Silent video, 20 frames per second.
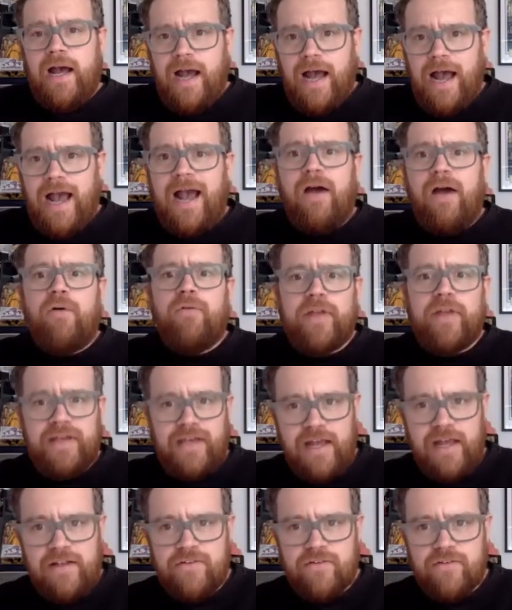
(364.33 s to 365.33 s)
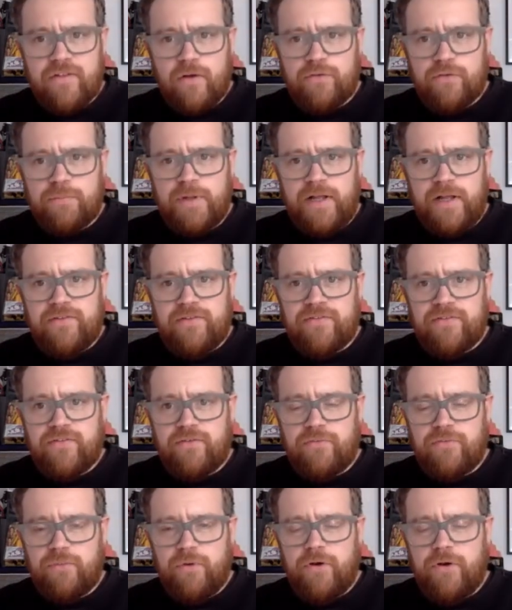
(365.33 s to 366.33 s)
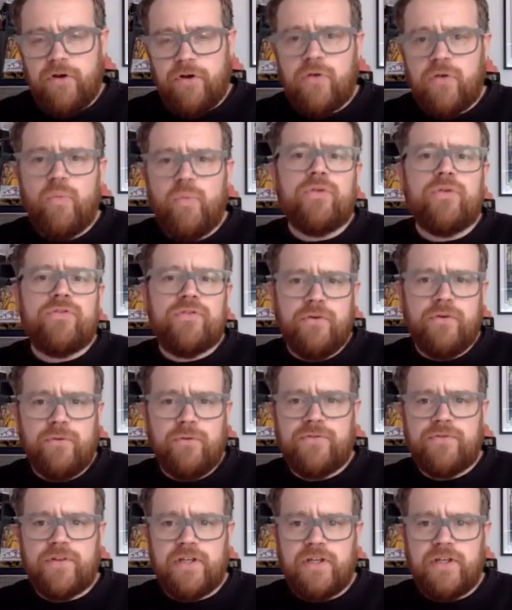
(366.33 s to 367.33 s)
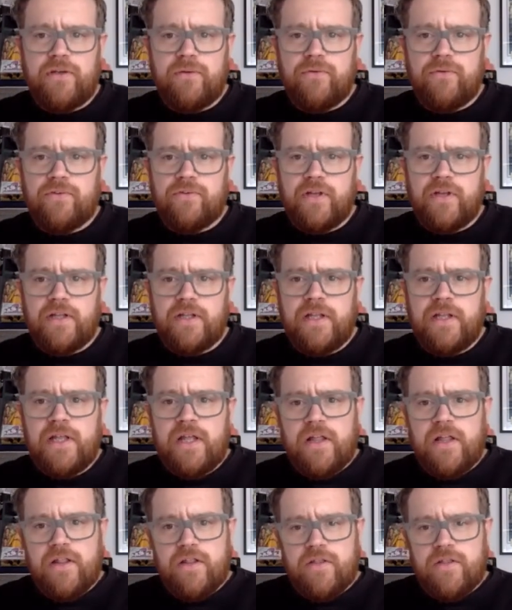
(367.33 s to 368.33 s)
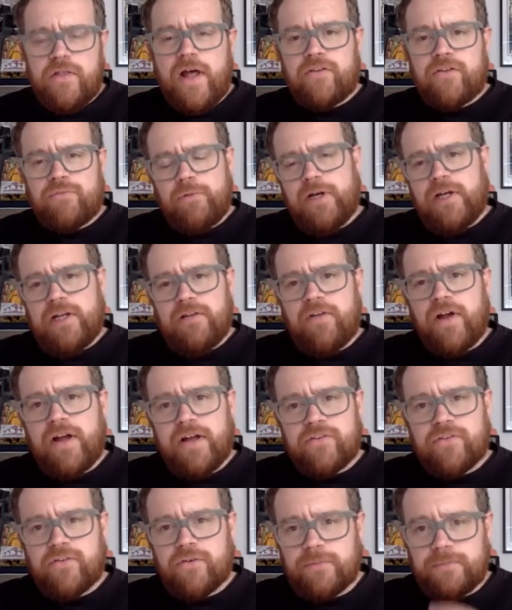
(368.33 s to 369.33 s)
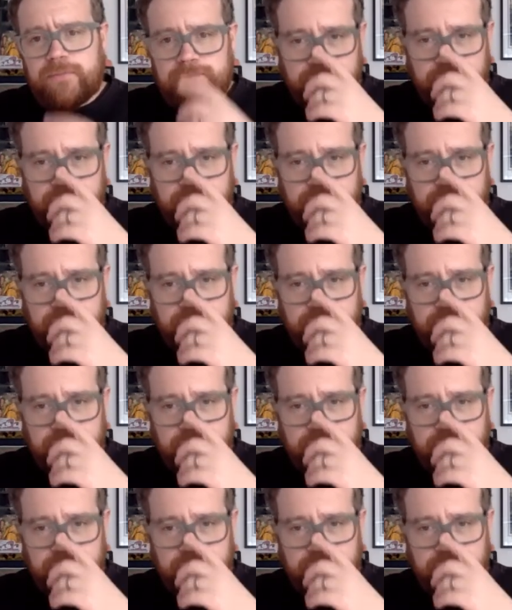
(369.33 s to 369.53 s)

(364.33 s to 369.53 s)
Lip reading: how they're getting to those places of work, what tools they're using, that's really vital.